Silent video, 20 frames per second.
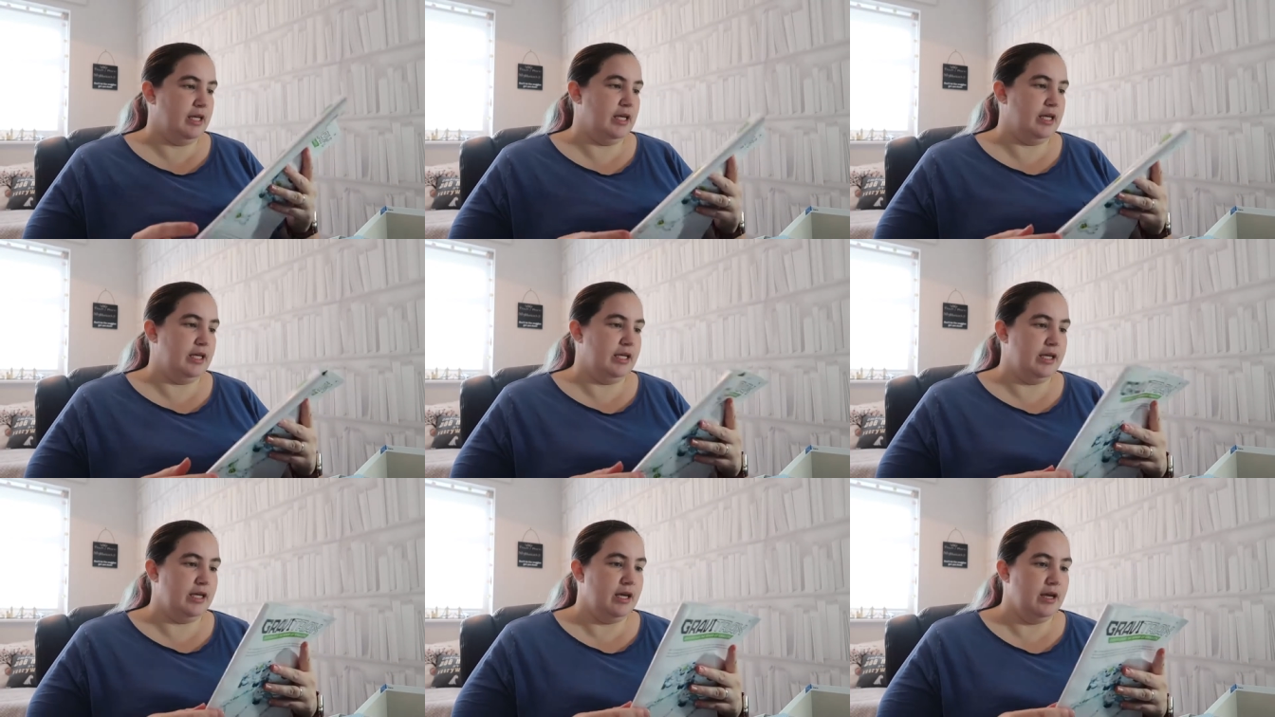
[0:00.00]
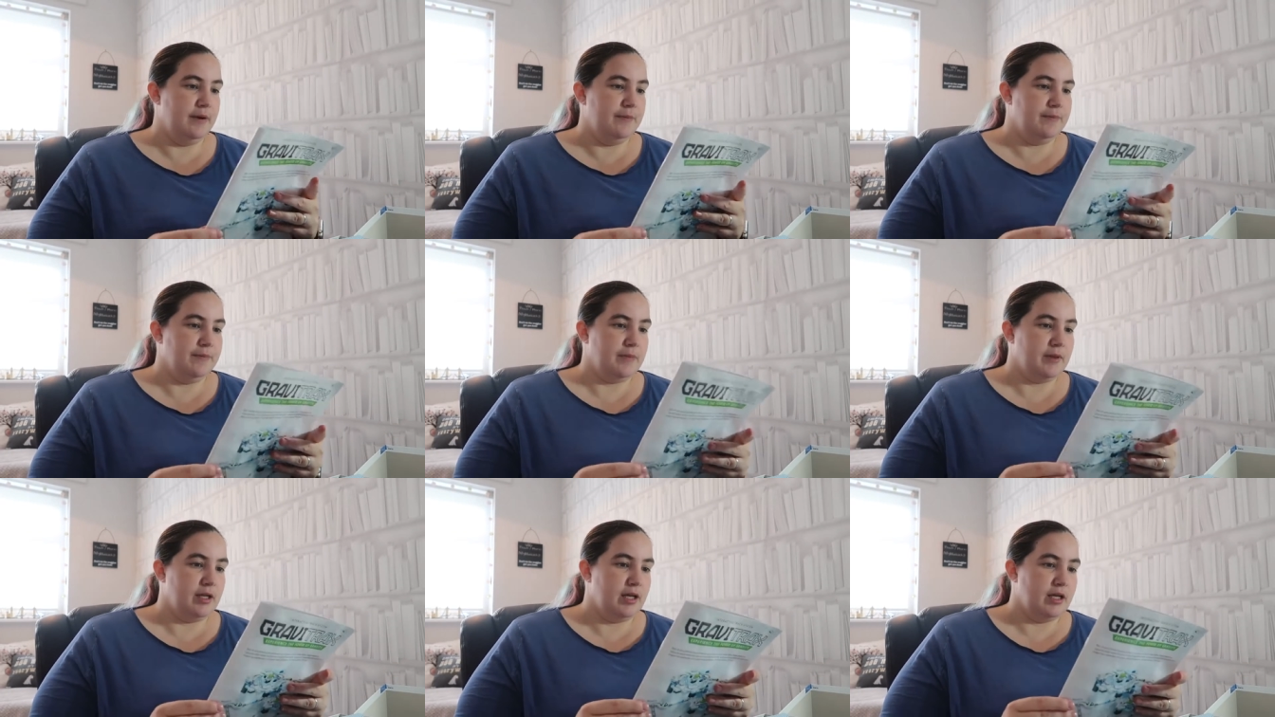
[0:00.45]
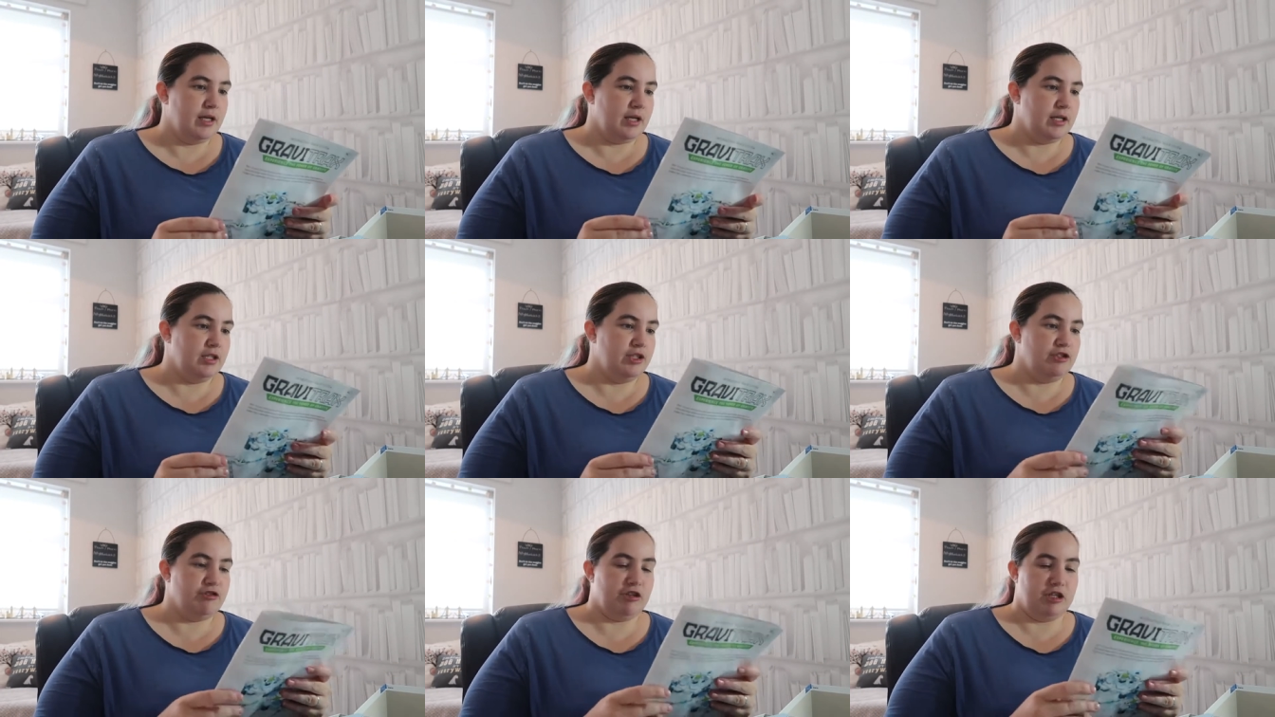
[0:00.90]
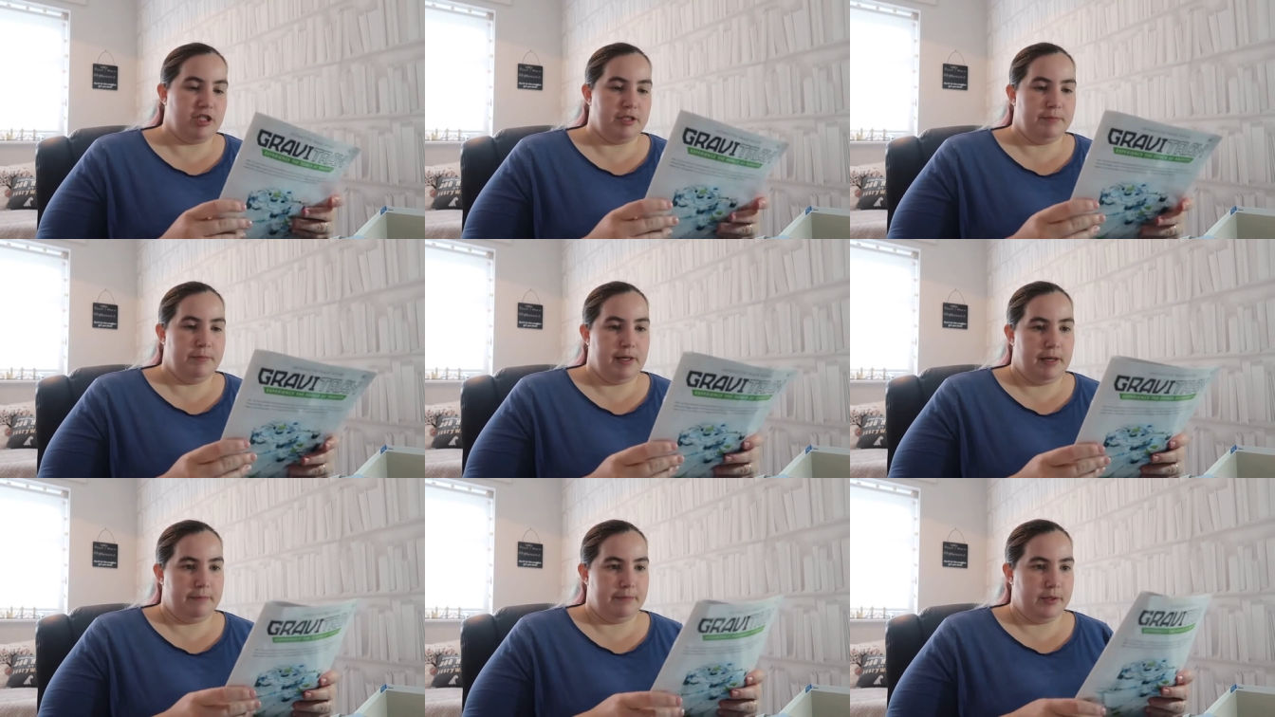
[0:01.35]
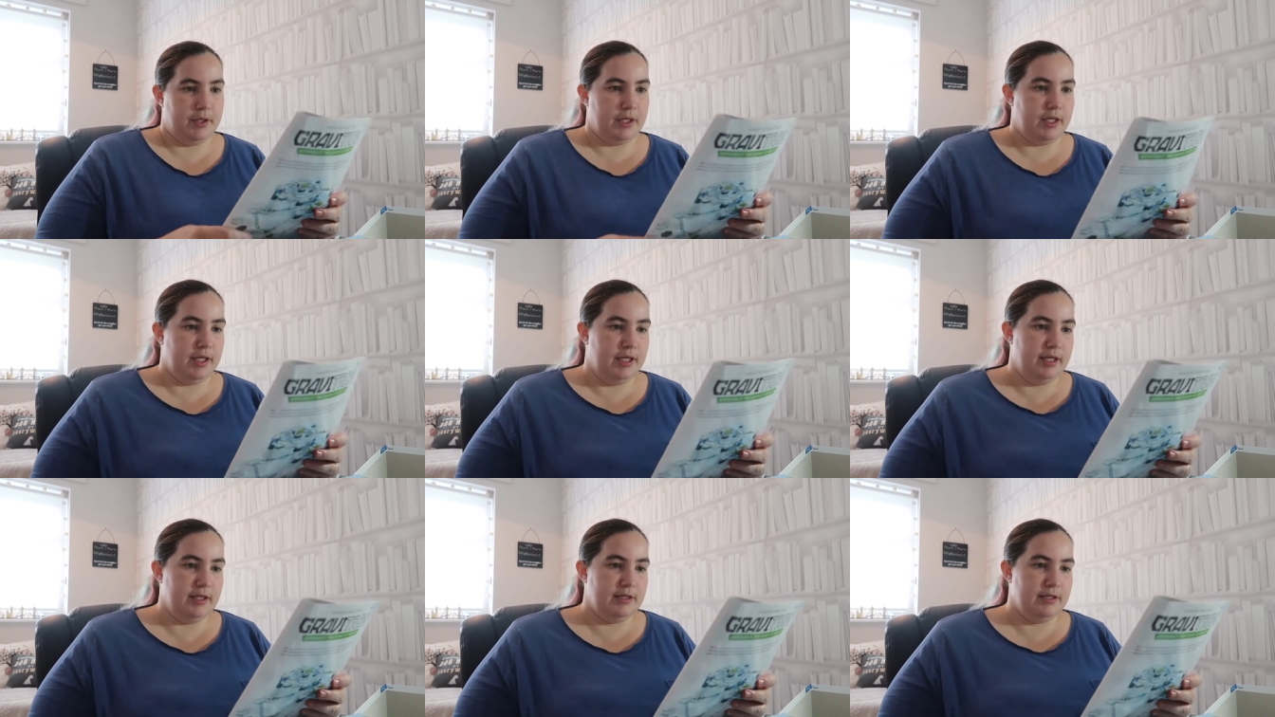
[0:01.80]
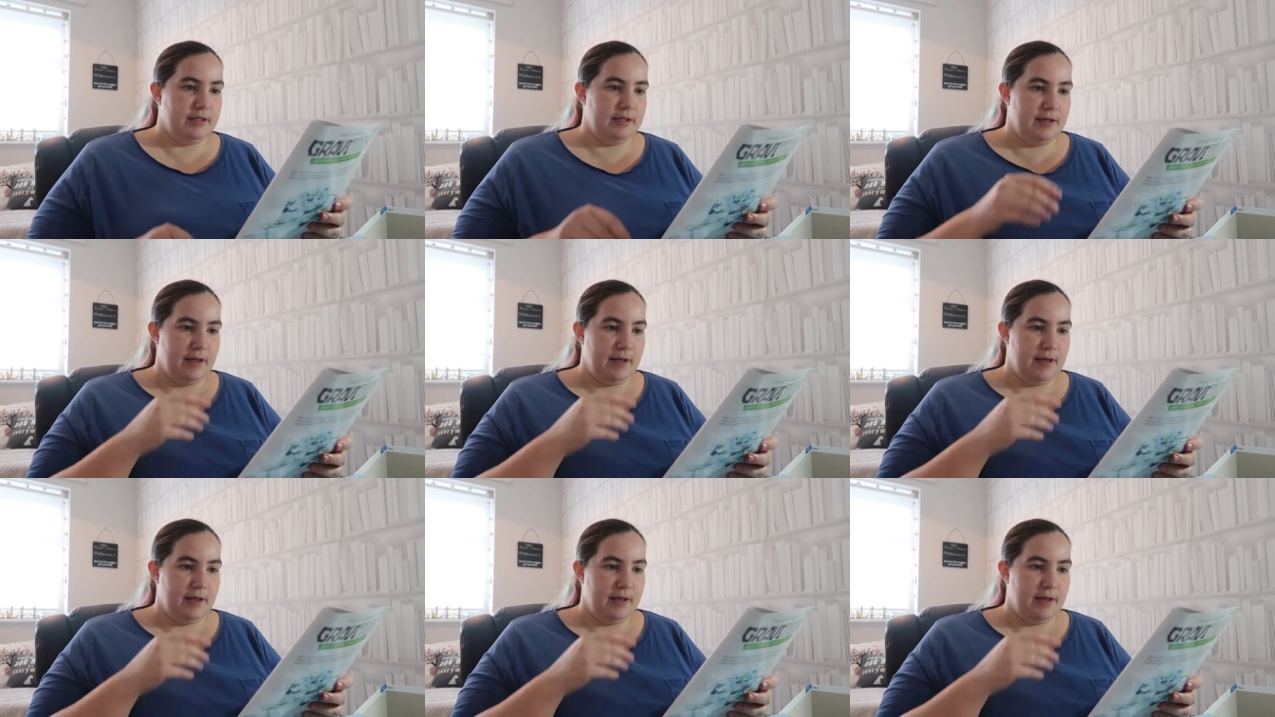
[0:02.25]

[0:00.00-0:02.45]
the construction plan booklet